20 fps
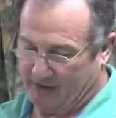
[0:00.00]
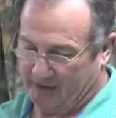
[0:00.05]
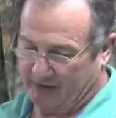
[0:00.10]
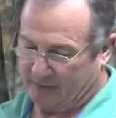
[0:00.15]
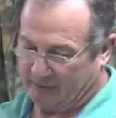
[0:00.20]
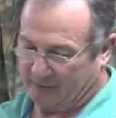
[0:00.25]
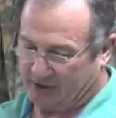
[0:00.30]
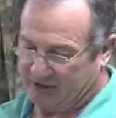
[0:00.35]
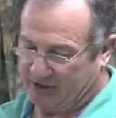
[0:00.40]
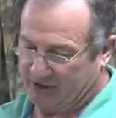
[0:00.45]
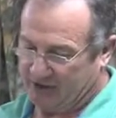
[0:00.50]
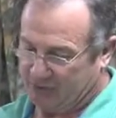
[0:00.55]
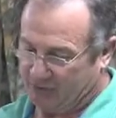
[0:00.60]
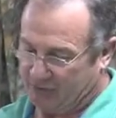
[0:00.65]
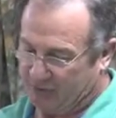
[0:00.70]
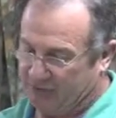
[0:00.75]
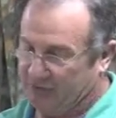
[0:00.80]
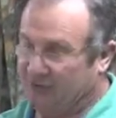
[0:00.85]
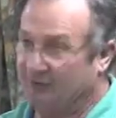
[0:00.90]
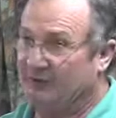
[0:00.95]
that potential
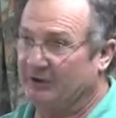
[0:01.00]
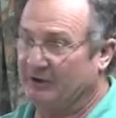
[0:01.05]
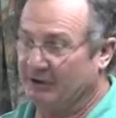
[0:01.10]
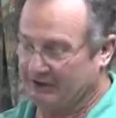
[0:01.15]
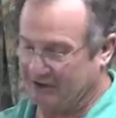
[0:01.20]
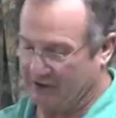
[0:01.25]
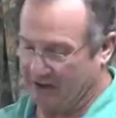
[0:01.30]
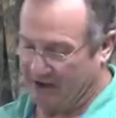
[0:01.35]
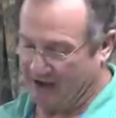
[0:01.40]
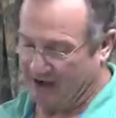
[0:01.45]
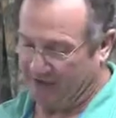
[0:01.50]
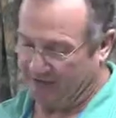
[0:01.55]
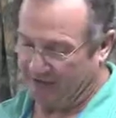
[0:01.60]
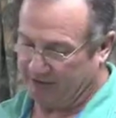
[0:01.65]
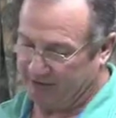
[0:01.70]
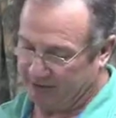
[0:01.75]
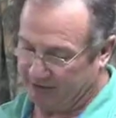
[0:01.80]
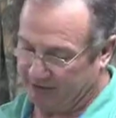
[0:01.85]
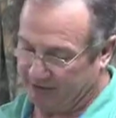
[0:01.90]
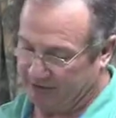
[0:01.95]
bushfires
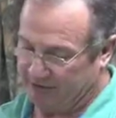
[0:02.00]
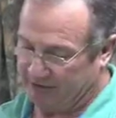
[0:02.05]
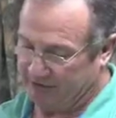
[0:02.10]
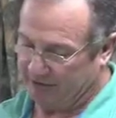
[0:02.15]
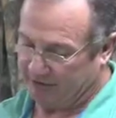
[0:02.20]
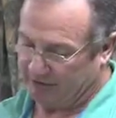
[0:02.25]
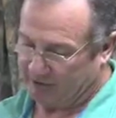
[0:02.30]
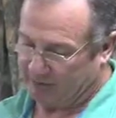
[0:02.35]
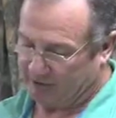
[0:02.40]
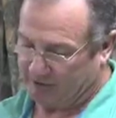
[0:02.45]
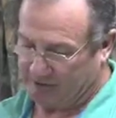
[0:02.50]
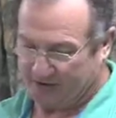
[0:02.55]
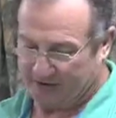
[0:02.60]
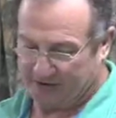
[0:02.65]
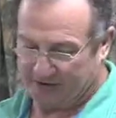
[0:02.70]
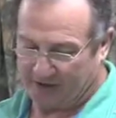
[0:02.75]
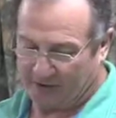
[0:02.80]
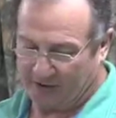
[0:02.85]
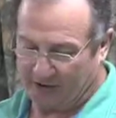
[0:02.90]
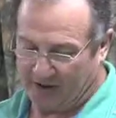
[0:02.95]
ever increasingly
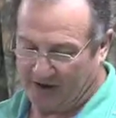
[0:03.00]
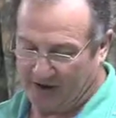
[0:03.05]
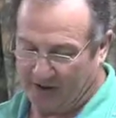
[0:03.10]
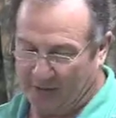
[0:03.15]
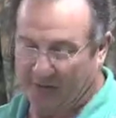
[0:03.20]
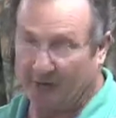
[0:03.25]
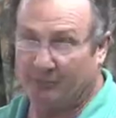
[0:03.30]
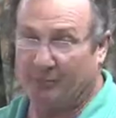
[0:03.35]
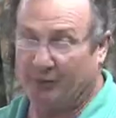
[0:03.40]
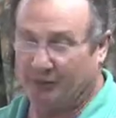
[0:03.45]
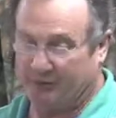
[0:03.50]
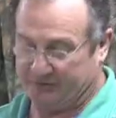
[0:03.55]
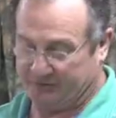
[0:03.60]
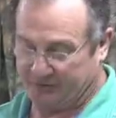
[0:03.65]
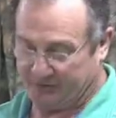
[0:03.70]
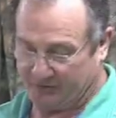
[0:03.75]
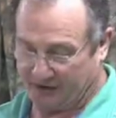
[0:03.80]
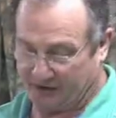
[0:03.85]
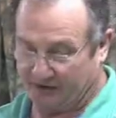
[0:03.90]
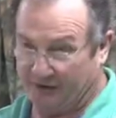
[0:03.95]
pose at 181
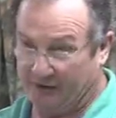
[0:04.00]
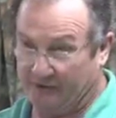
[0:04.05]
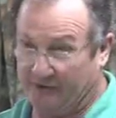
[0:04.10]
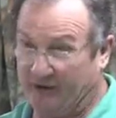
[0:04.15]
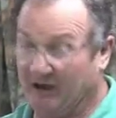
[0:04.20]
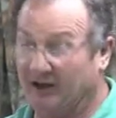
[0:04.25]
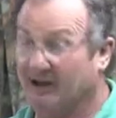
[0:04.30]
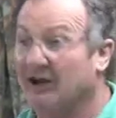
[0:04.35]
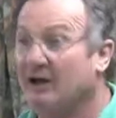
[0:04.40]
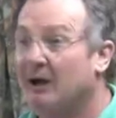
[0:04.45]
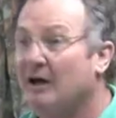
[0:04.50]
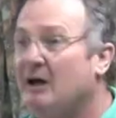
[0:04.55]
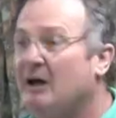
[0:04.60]
Pottery Road, Lenah Valley.